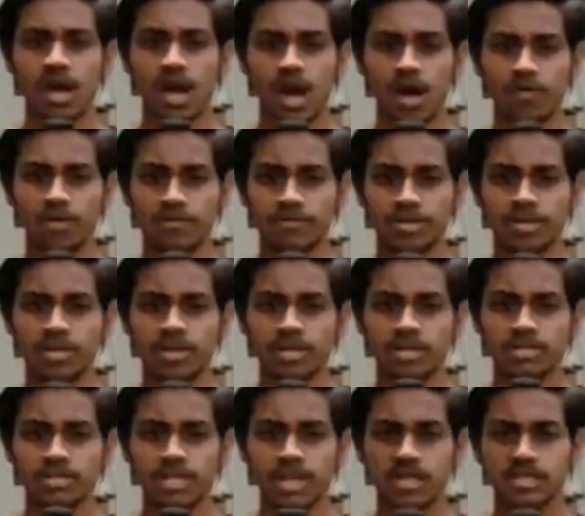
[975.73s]
However,
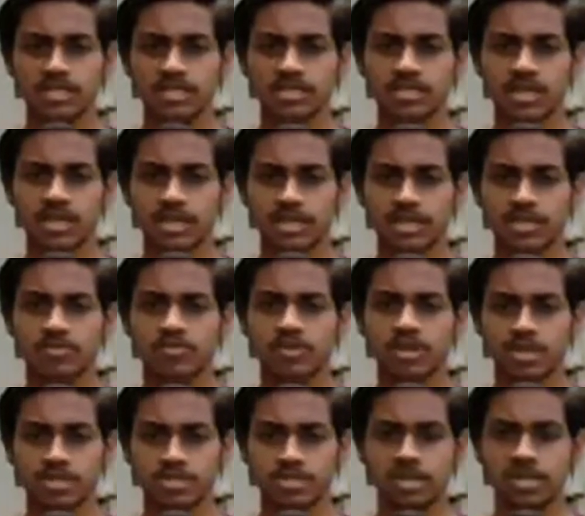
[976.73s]
challenges related to
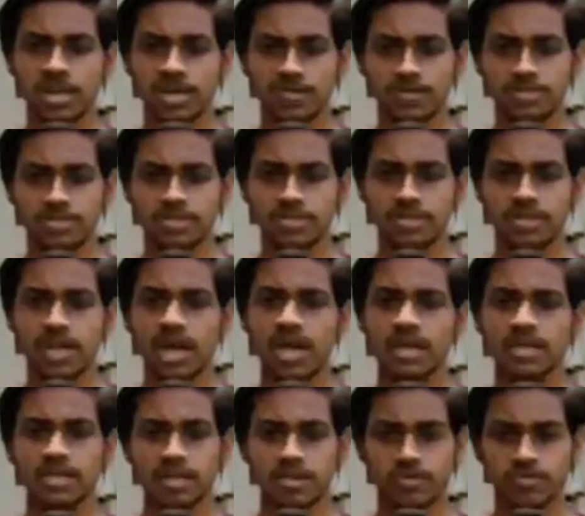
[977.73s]
cultural diversity
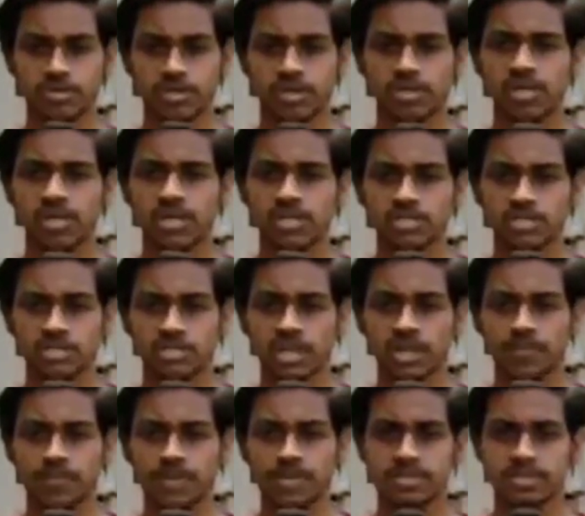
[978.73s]
and inclusion
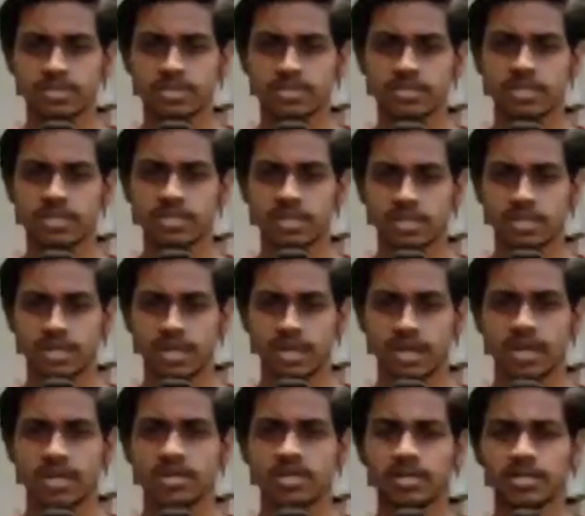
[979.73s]
still persist in India.
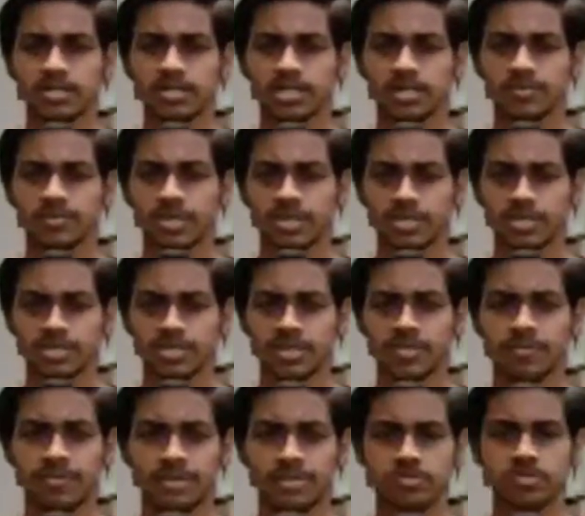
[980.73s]

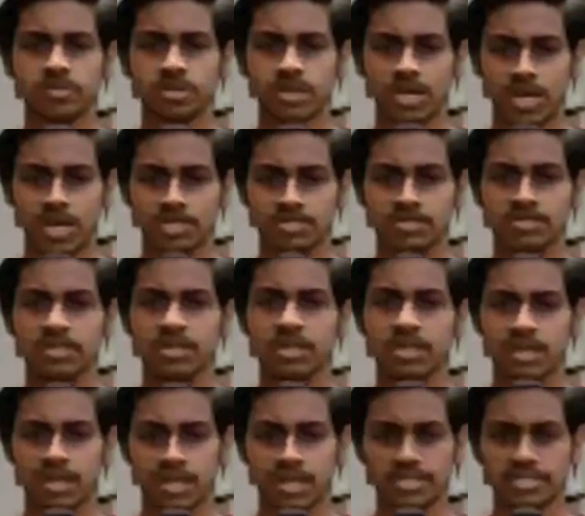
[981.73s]
Discrimination based on caste,
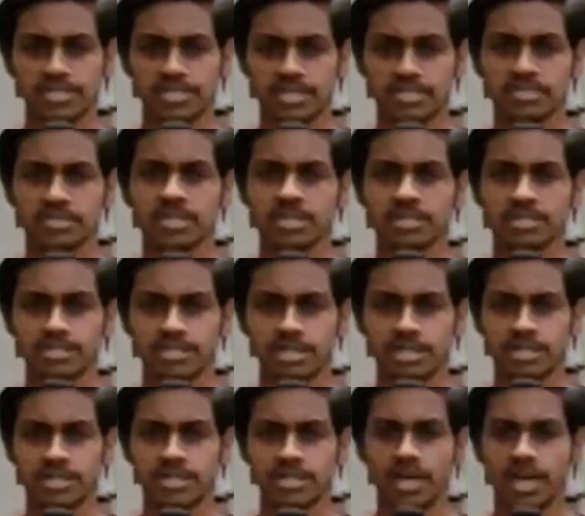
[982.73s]
religious,
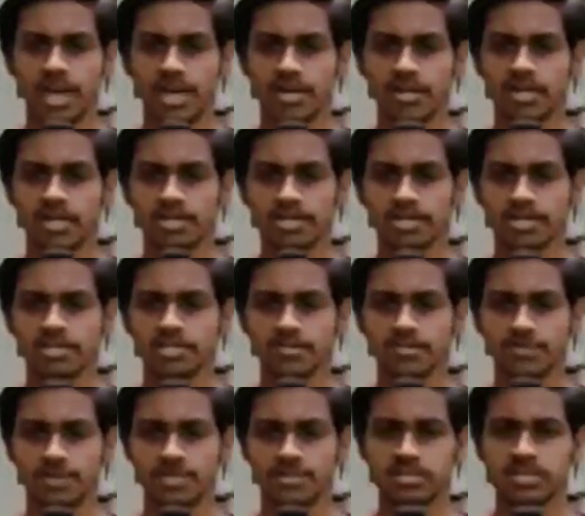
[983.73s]
gender, and religious
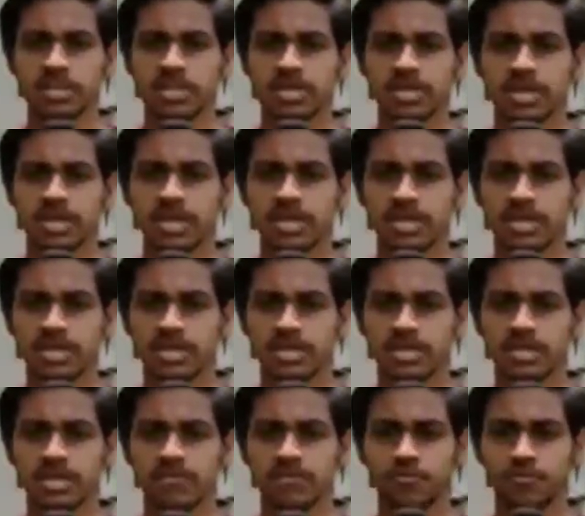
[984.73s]
difference can hinder
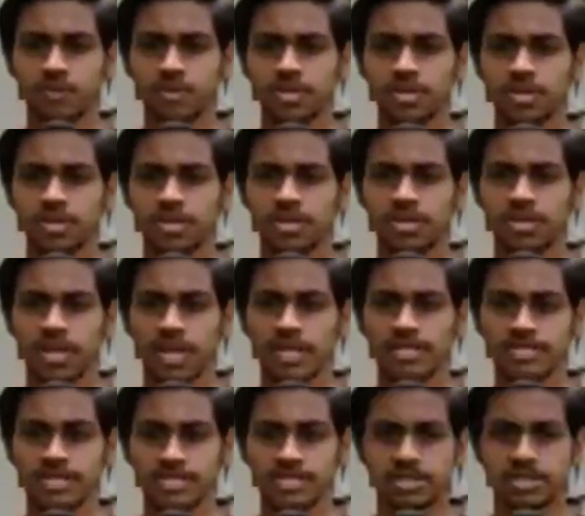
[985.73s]
the full
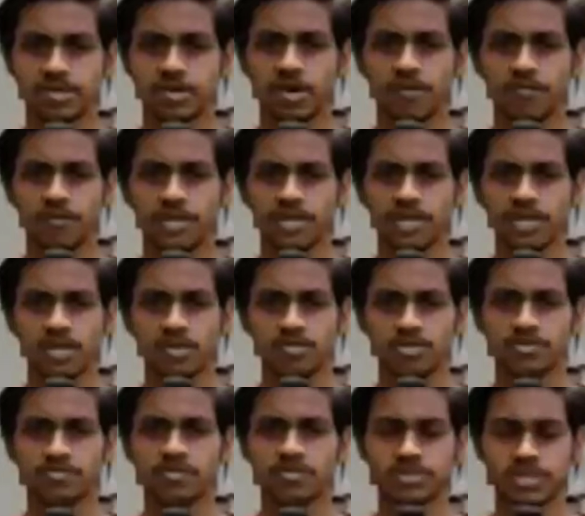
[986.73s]
realization of an
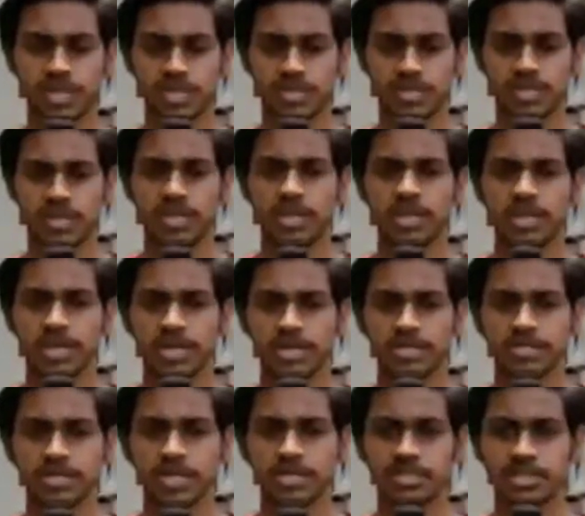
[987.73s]
inclusive society. It
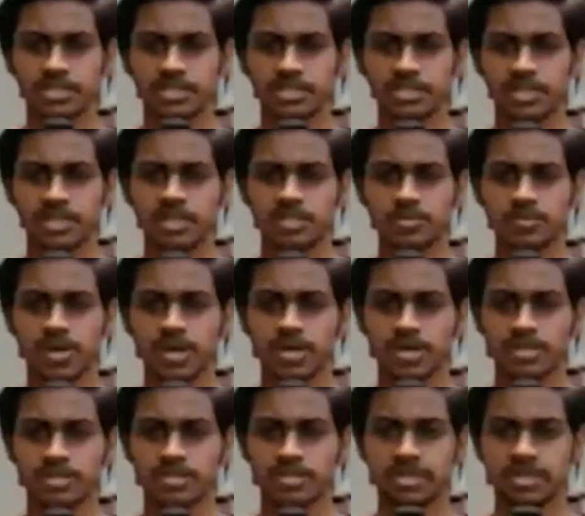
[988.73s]
is essential to
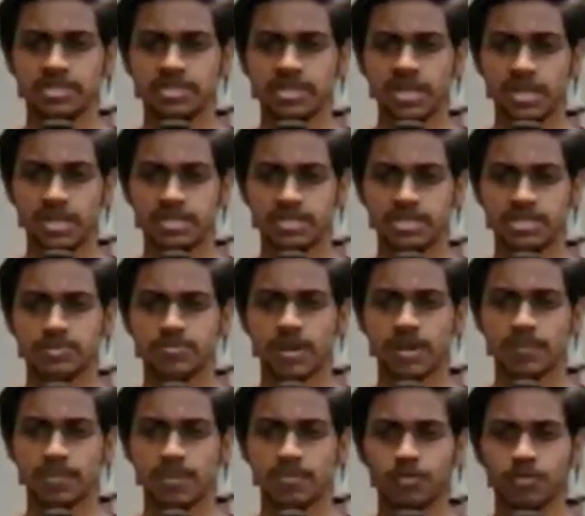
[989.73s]
address these challenges
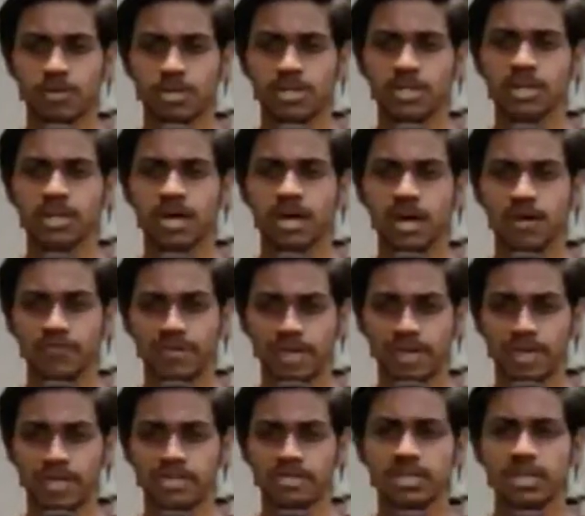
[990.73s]
by promoting
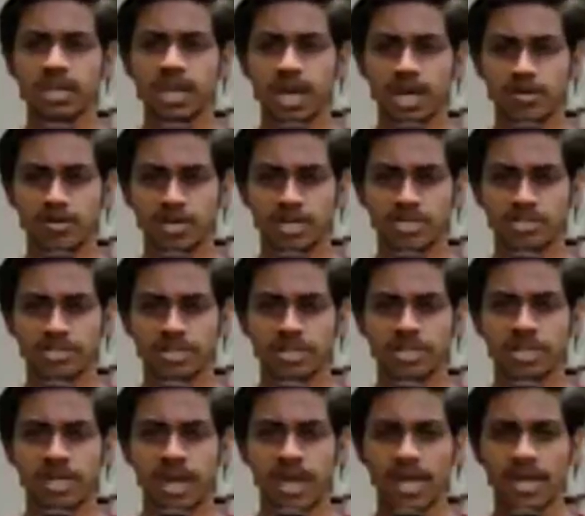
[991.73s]
awareness, education,
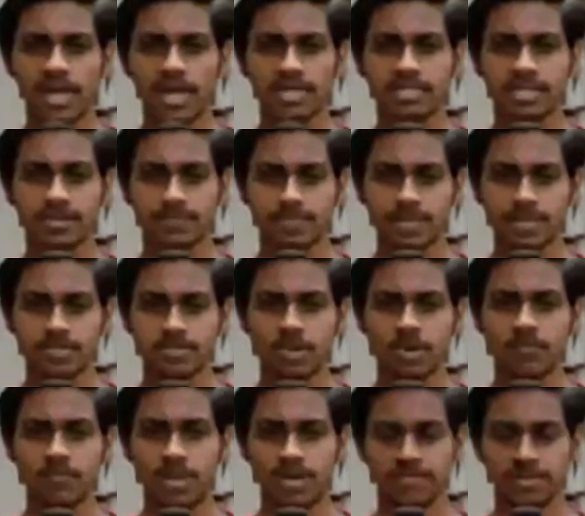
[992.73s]
and acceptance
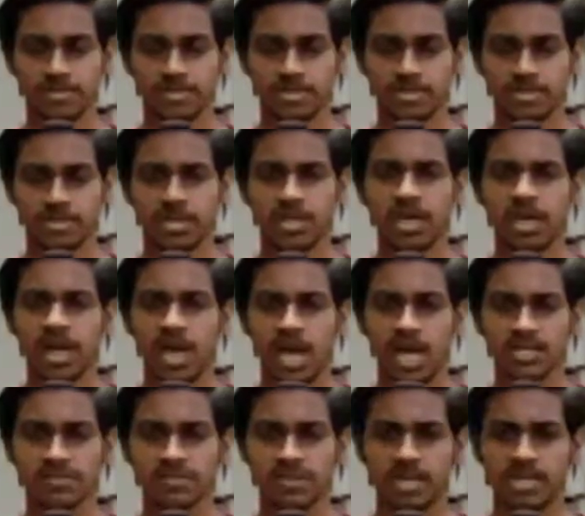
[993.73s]
of diversity,
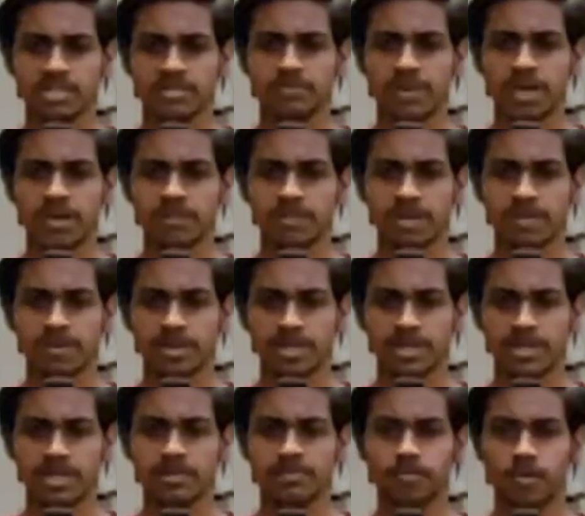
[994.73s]
as well as by
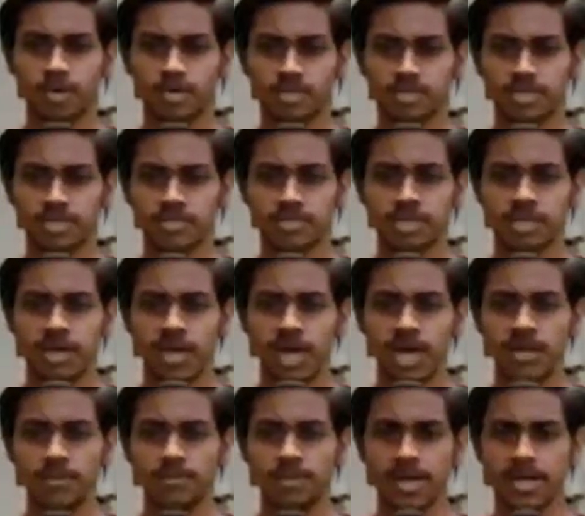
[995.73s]
implementing policies
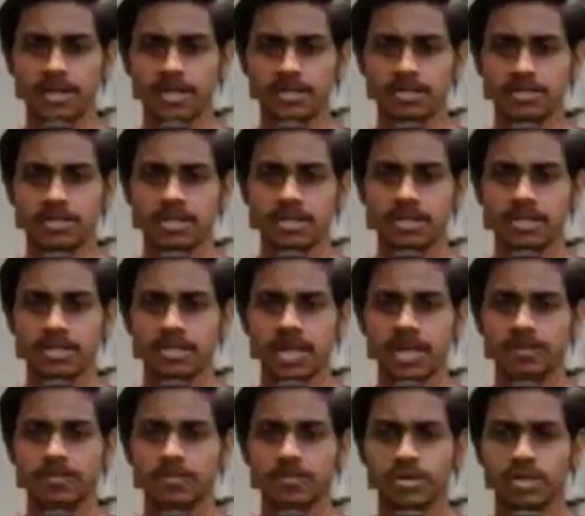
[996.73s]
and practices
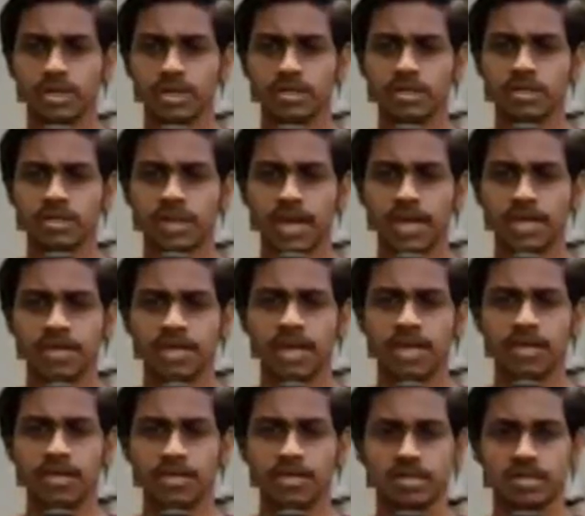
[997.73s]
that protect right
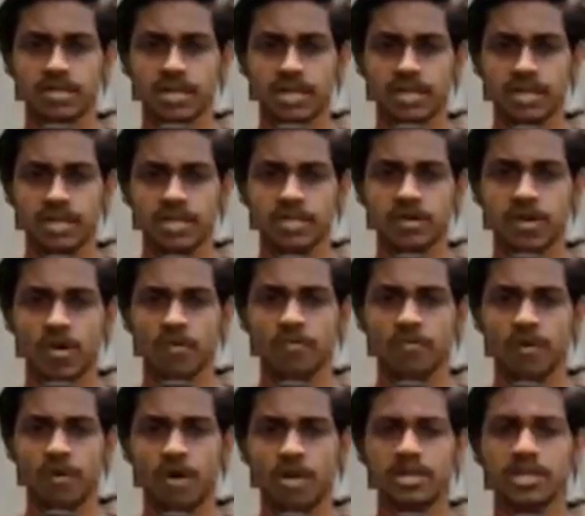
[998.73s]
and dignity of
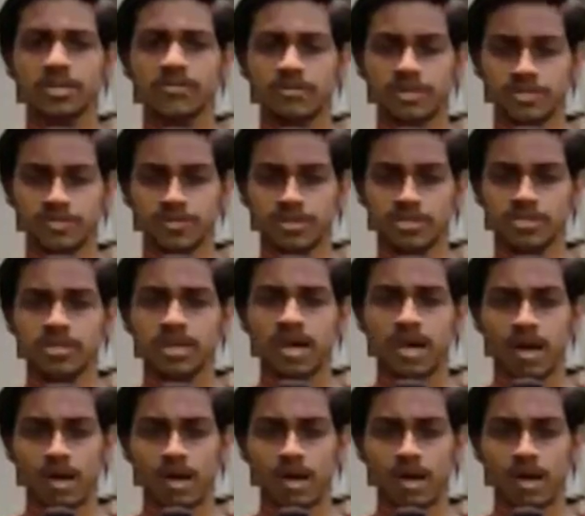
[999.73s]
all individuals.